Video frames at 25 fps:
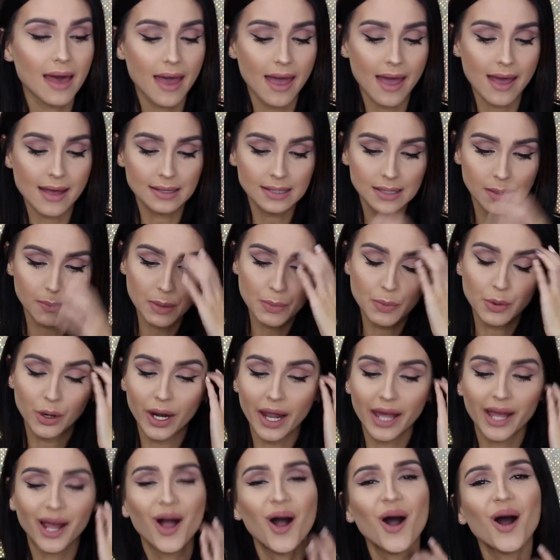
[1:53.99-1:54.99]
And some people
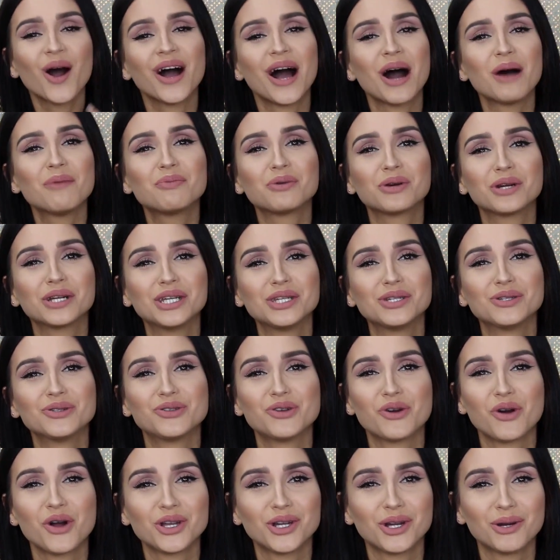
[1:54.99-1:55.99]
are like, oh, how pretty
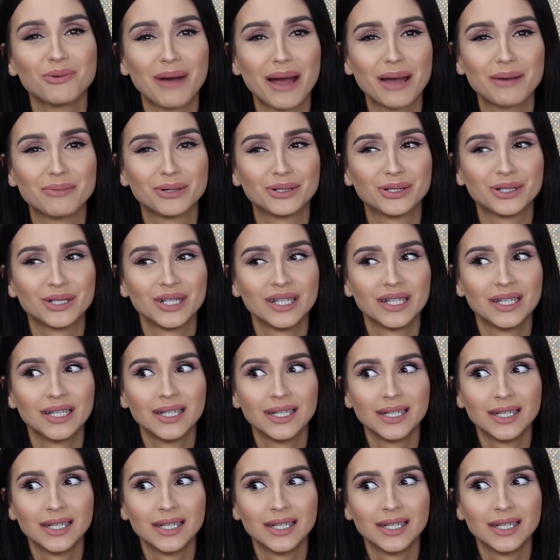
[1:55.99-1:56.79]
you draw in your Bible.